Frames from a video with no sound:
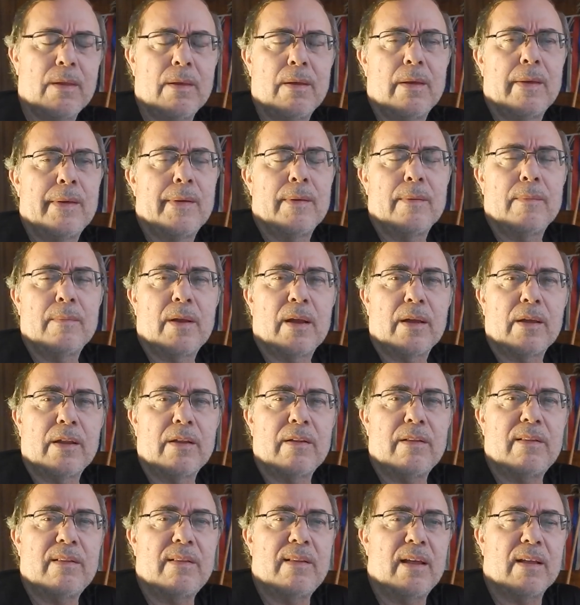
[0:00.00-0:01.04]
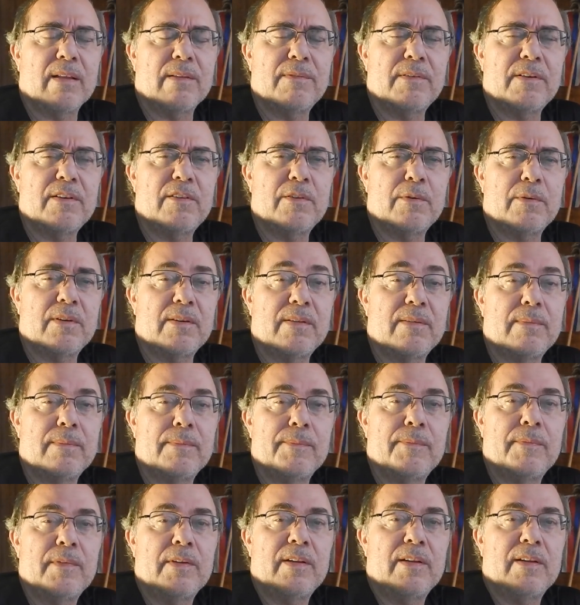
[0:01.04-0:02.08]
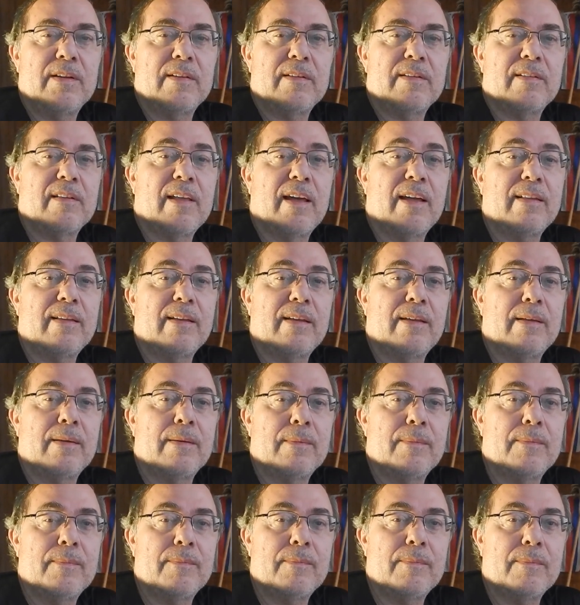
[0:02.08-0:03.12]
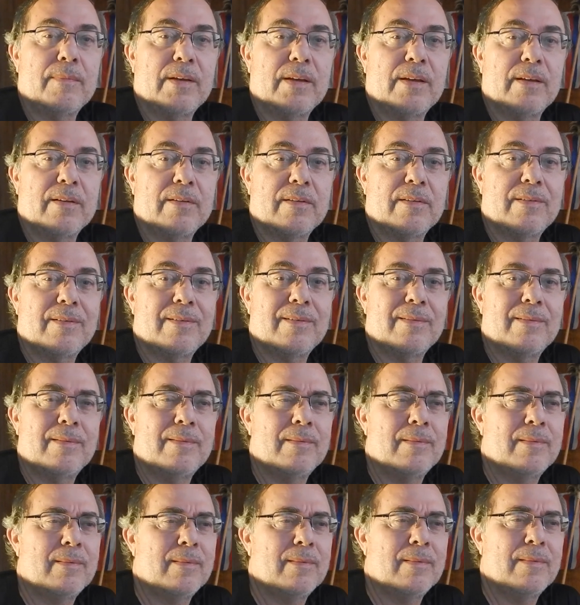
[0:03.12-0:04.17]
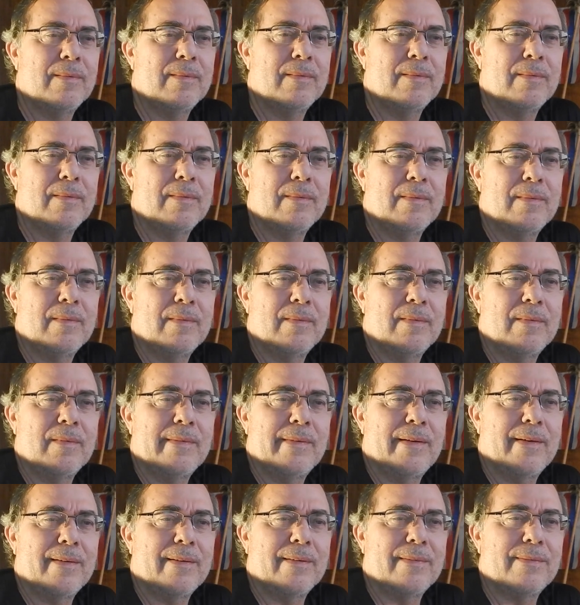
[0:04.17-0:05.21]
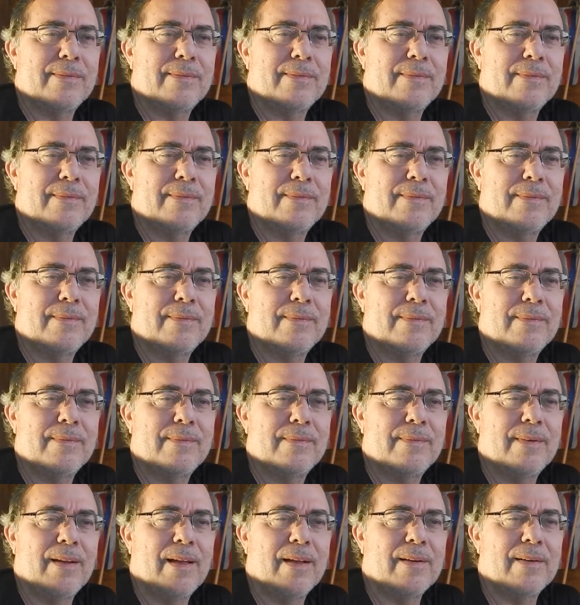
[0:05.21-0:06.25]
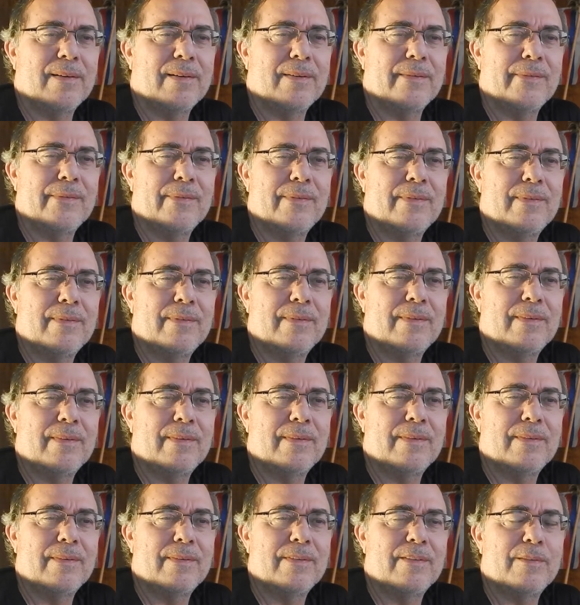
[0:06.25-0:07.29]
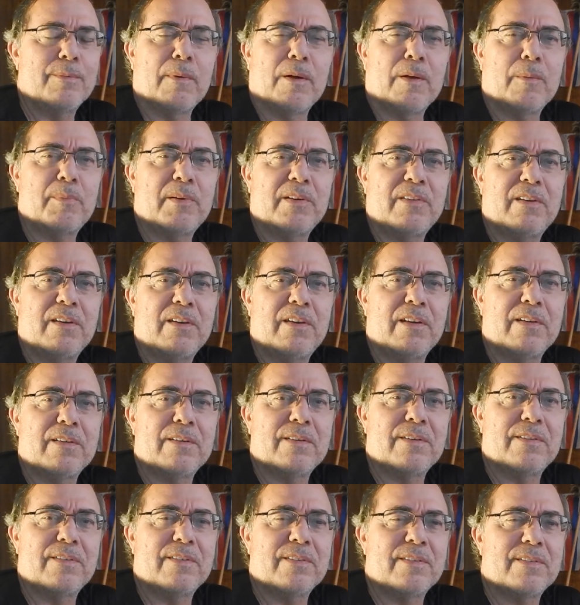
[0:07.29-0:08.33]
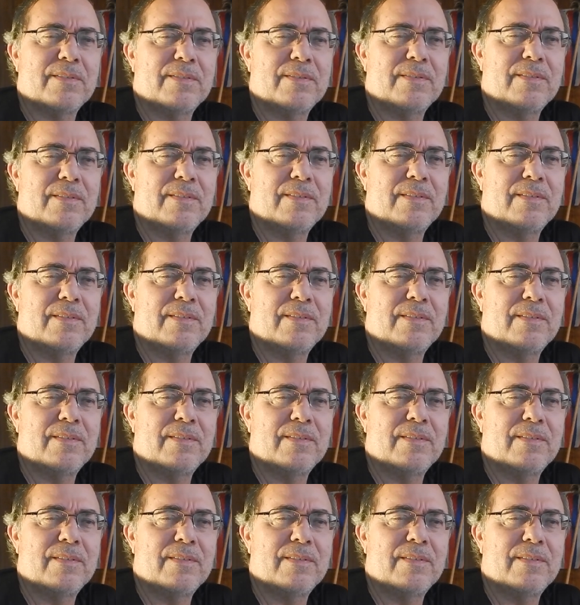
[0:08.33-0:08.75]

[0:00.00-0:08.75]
I'm not going to delve into it slightly because of, I don't know, small particulars of